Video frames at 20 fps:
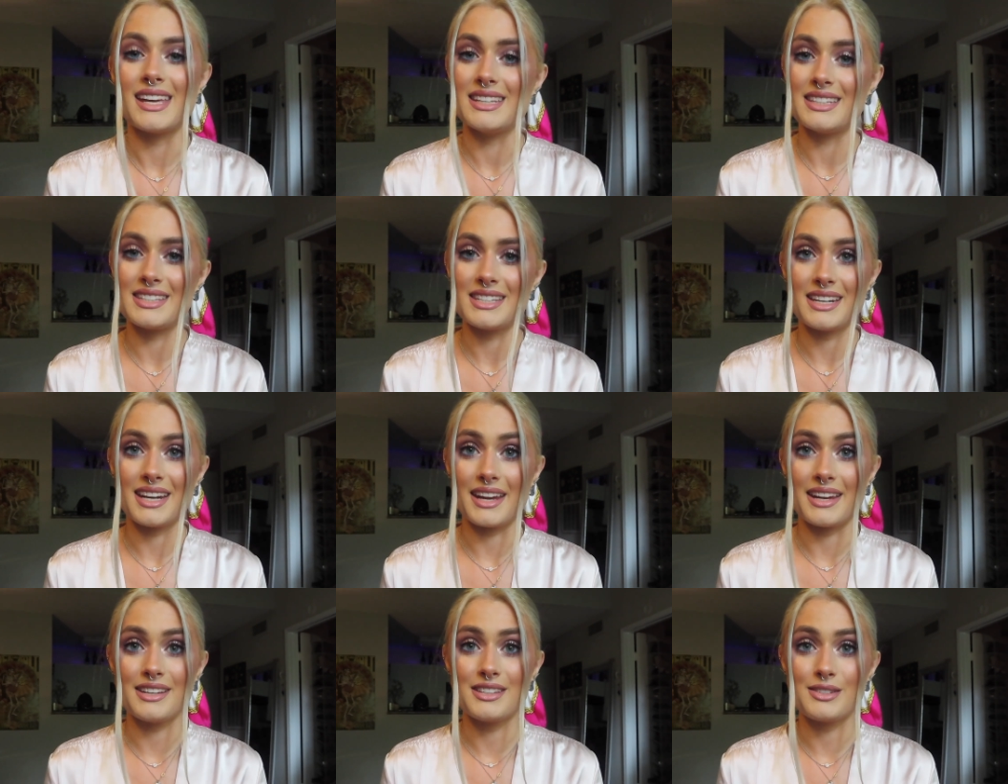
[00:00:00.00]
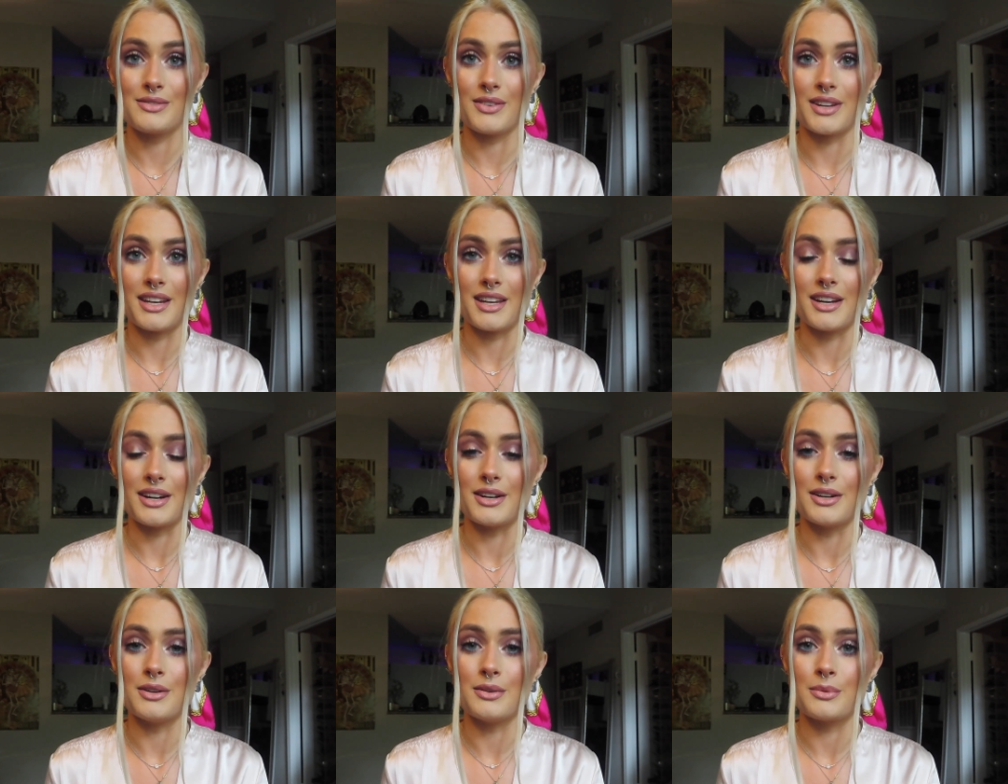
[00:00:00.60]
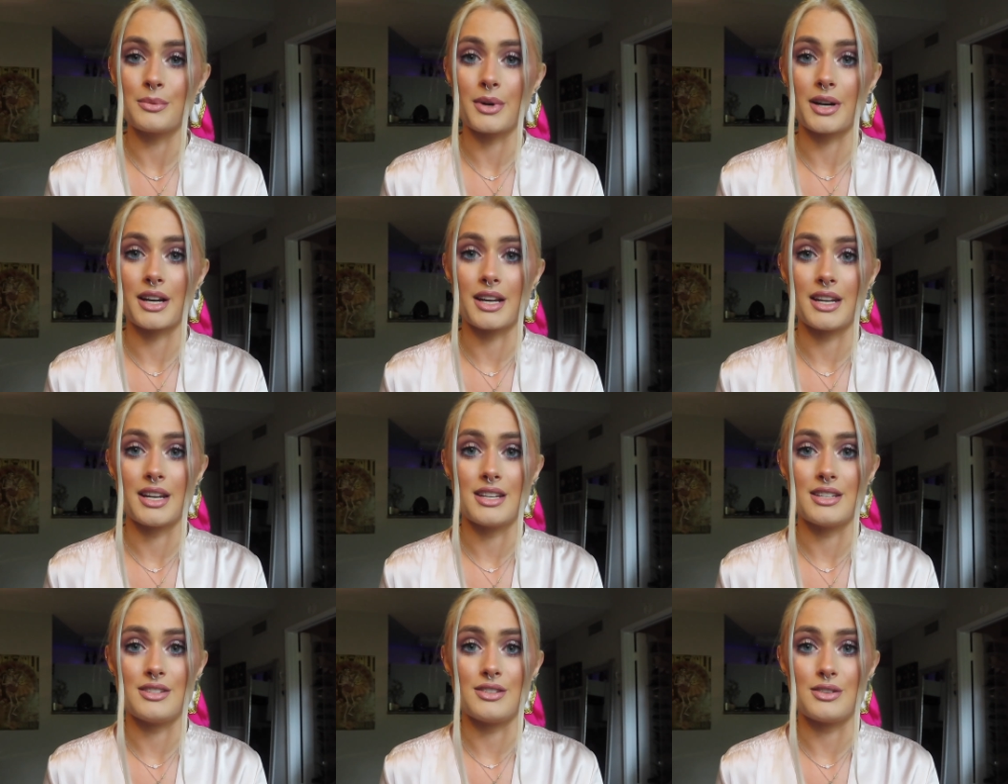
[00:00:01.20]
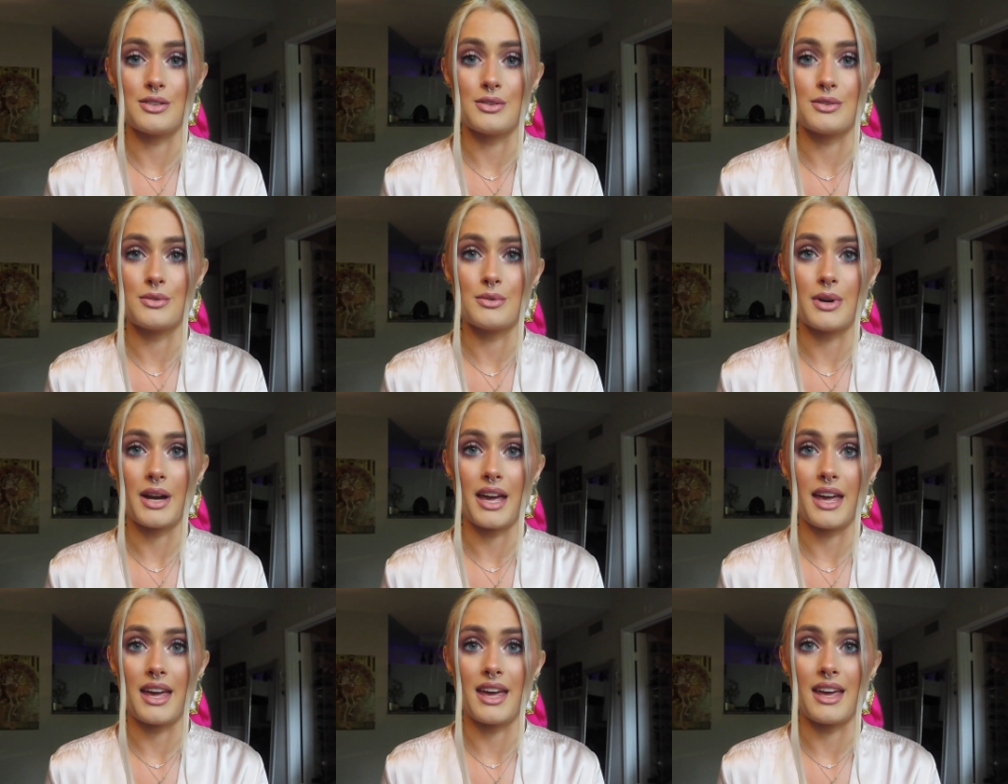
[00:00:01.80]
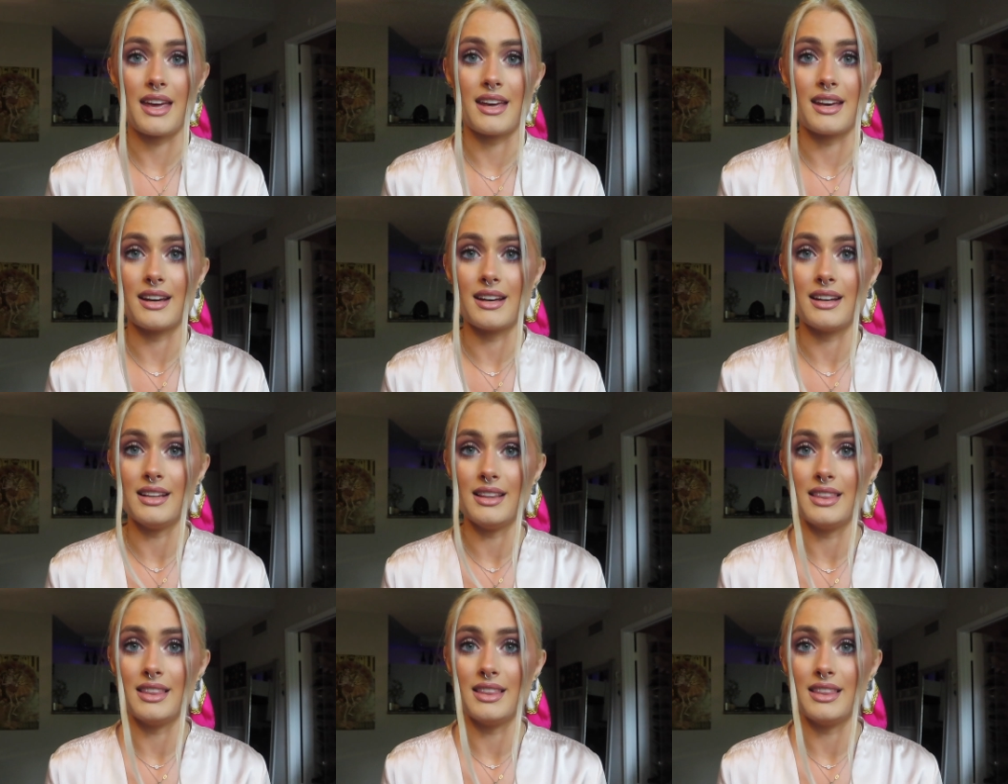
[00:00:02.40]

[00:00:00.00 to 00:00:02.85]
In today's video we're gonna do a